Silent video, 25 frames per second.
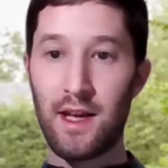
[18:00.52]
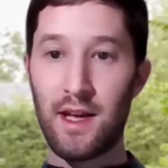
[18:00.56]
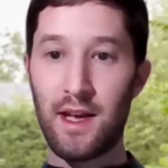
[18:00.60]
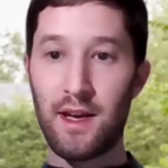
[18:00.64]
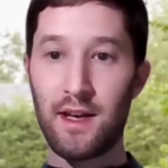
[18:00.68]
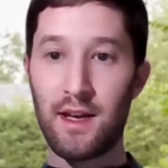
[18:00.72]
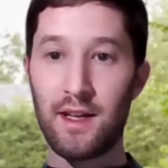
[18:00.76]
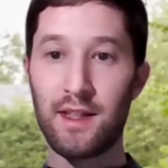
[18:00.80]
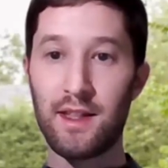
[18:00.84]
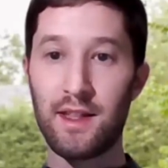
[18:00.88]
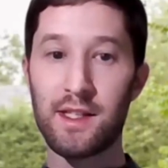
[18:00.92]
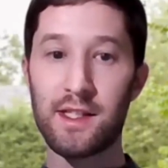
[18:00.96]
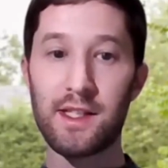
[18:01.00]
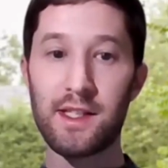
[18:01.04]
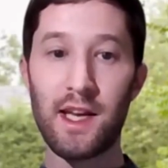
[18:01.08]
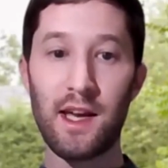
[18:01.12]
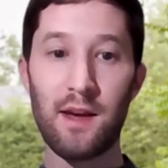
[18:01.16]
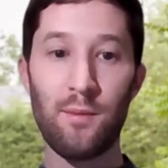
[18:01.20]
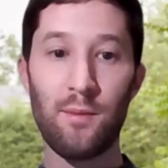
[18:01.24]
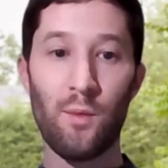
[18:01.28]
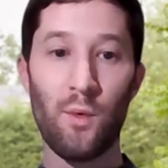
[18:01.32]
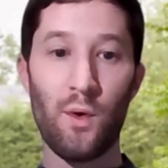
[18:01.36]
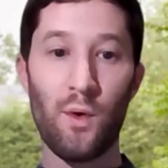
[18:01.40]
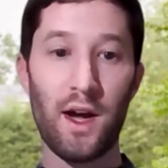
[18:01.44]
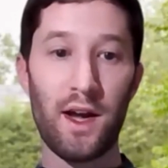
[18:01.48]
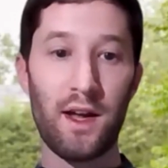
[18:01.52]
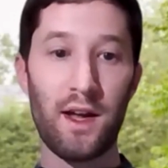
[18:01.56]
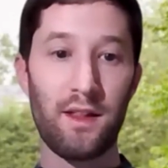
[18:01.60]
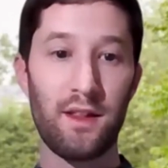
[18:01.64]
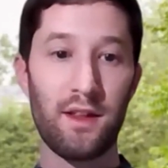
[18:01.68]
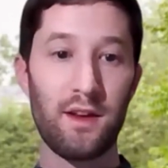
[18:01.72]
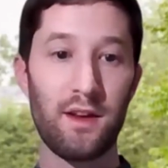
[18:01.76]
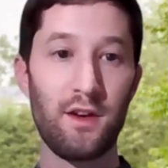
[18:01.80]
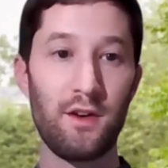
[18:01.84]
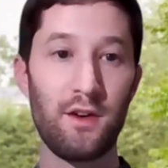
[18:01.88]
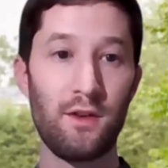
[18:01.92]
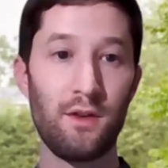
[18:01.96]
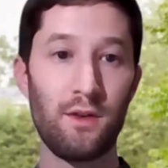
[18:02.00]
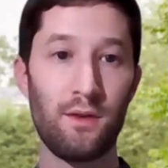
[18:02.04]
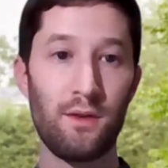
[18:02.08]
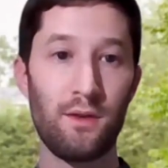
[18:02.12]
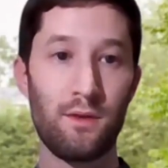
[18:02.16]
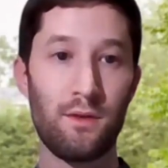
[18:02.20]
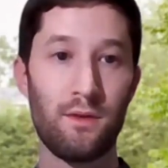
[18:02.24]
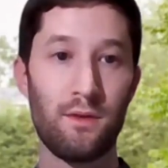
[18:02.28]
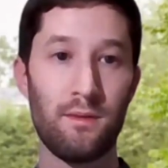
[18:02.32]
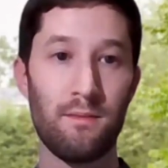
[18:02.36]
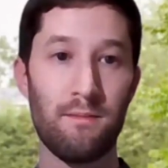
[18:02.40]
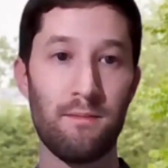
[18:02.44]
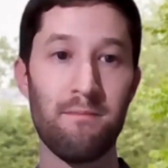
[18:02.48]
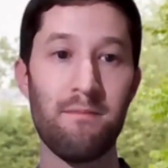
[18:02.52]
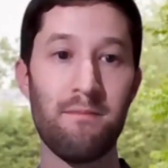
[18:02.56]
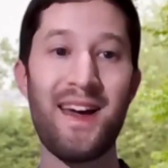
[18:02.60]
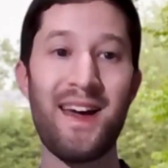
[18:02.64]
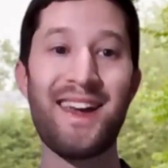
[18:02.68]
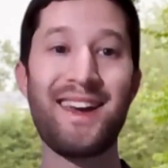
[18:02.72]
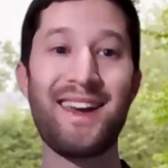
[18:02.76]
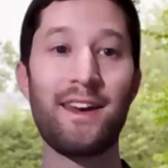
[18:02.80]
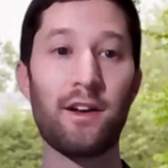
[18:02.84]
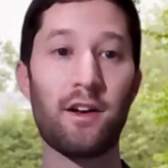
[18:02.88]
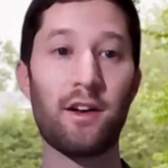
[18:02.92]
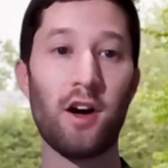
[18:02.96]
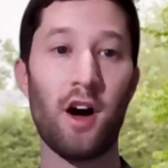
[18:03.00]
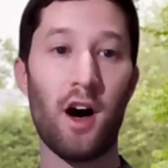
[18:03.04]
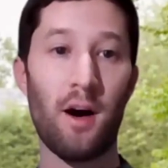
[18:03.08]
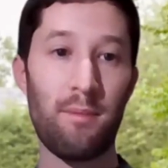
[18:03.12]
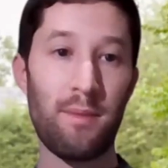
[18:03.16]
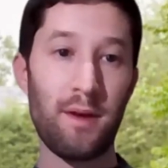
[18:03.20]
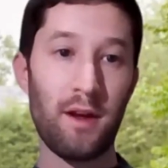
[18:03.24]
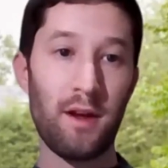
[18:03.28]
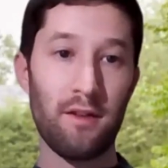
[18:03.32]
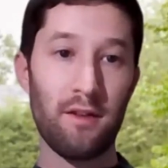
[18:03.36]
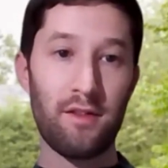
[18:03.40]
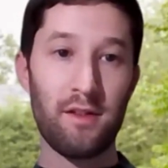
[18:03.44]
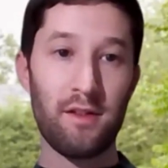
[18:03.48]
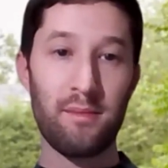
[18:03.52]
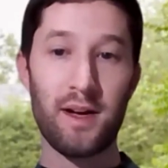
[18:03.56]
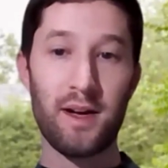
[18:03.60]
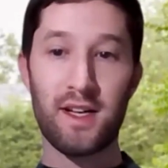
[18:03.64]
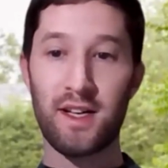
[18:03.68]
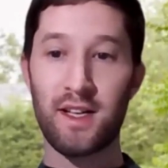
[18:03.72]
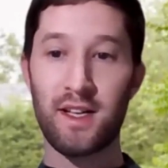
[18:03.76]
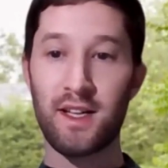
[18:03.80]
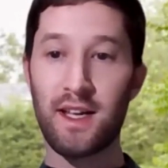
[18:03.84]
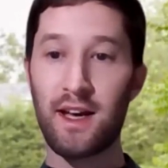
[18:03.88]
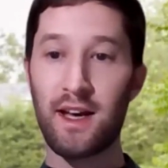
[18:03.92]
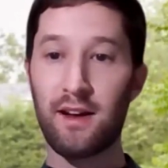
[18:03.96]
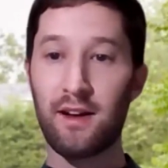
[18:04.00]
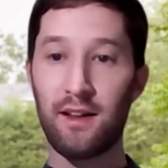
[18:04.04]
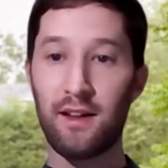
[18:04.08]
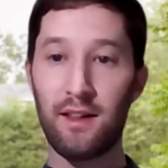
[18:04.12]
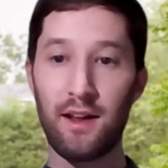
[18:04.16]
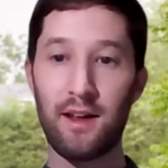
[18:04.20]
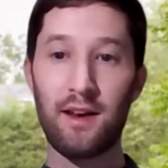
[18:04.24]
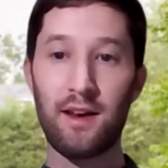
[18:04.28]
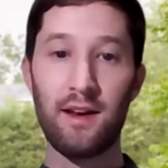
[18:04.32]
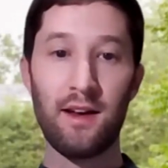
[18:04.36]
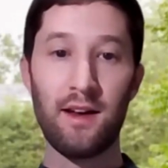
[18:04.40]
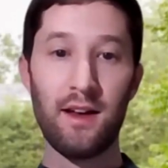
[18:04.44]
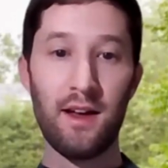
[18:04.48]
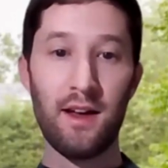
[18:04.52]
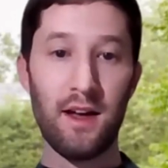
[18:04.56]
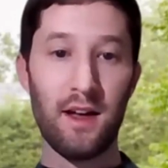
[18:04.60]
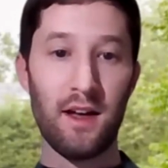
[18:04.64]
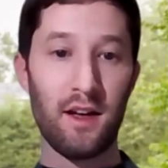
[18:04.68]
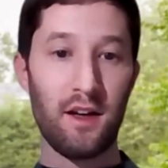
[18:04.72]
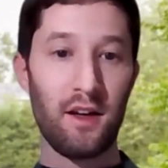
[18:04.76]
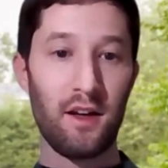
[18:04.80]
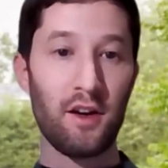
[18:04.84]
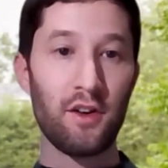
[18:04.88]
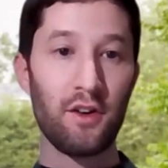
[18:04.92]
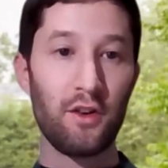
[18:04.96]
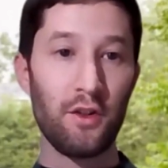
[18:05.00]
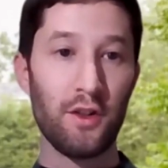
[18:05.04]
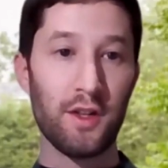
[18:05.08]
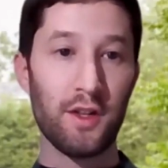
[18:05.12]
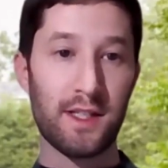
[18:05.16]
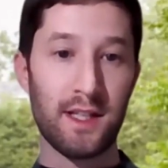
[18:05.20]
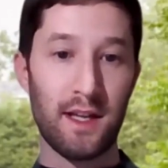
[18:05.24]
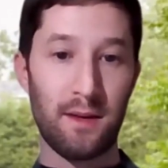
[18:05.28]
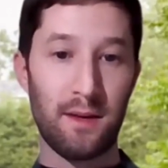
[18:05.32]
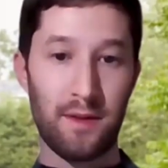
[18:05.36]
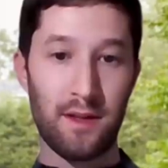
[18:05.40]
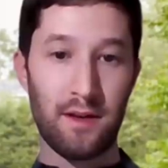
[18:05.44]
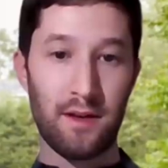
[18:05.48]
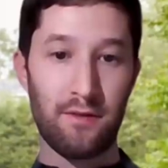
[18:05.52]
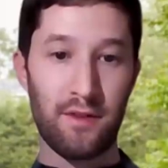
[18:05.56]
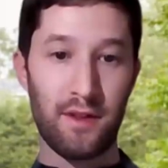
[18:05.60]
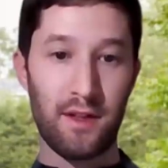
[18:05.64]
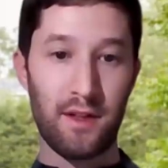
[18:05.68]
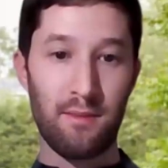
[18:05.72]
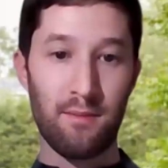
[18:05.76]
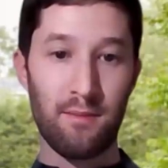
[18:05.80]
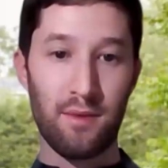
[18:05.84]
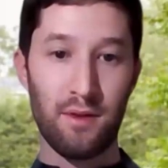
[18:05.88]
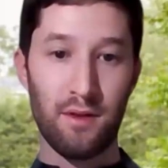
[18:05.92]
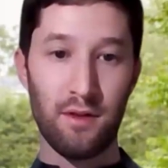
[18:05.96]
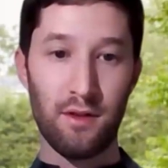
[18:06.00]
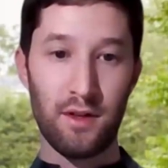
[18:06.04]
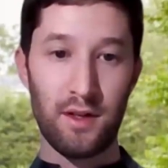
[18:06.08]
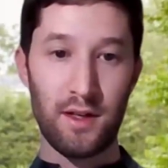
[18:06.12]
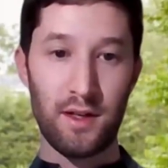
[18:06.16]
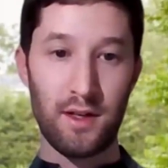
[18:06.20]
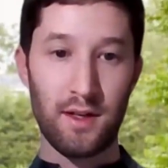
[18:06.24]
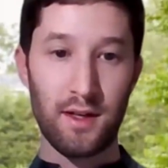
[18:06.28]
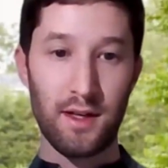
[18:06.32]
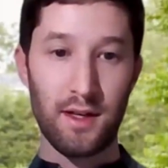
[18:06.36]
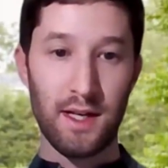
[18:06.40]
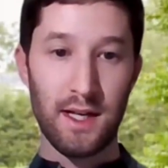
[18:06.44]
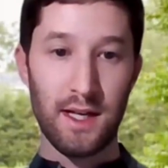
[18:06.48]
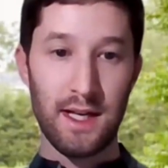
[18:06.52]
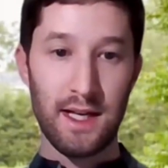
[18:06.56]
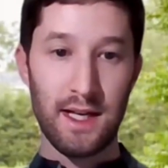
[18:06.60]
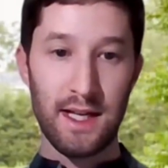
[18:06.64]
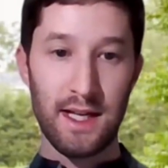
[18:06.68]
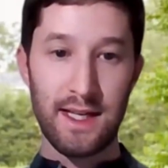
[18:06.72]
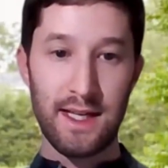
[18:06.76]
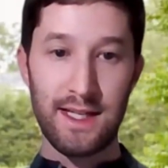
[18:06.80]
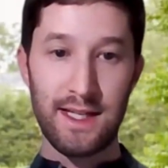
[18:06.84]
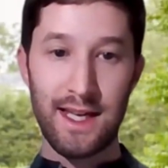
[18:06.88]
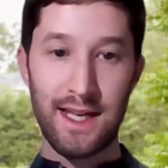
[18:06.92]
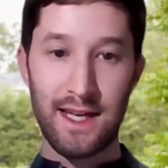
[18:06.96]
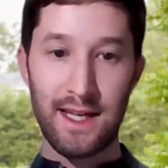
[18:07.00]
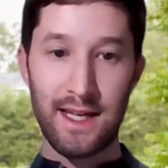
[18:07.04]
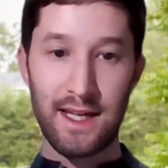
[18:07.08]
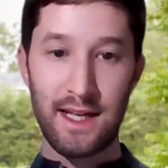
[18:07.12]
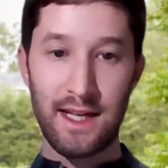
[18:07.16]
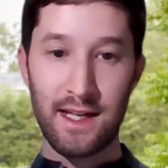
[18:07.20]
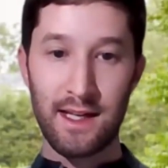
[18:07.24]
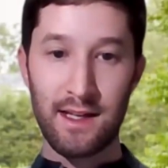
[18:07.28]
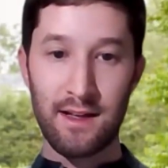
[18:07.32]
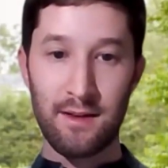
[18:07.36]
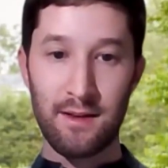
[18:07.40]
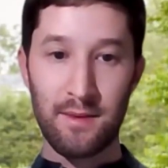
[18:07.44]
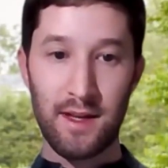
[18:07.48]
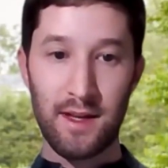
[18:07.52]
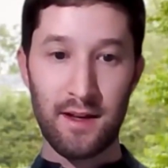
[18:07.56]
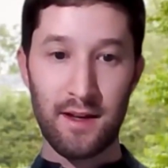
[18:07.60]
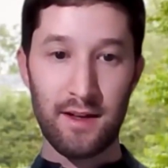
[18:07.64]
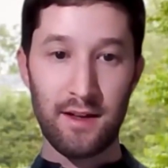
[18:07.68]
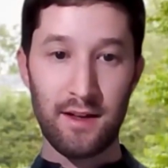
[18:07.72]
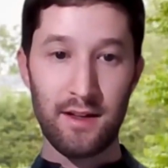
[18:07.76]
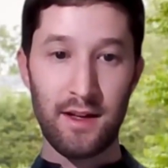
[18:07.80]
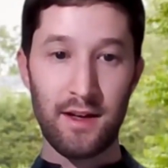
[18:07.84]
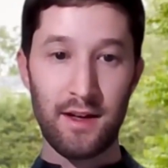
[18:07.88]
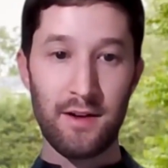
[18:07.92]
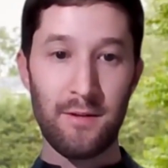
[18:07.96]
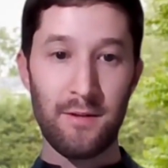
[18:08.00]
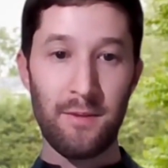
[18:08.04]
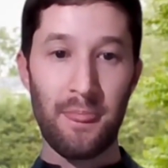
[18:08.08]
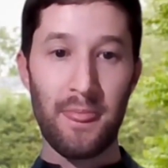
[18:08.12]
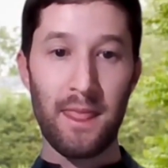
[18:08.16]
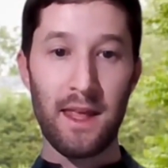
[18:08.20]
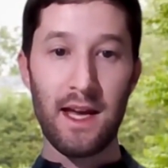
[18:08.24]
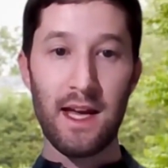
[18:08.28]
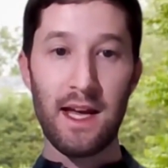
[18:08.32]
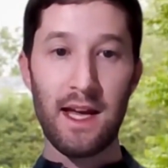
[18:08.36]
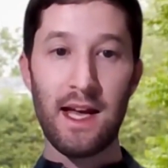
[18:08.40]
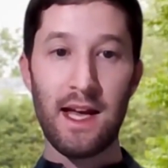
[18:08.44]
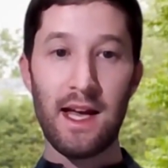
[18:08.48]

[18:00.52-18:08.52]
then in the same way that you made a copy of the budgeting calculator, you can do the same thing for the employee net income calculator.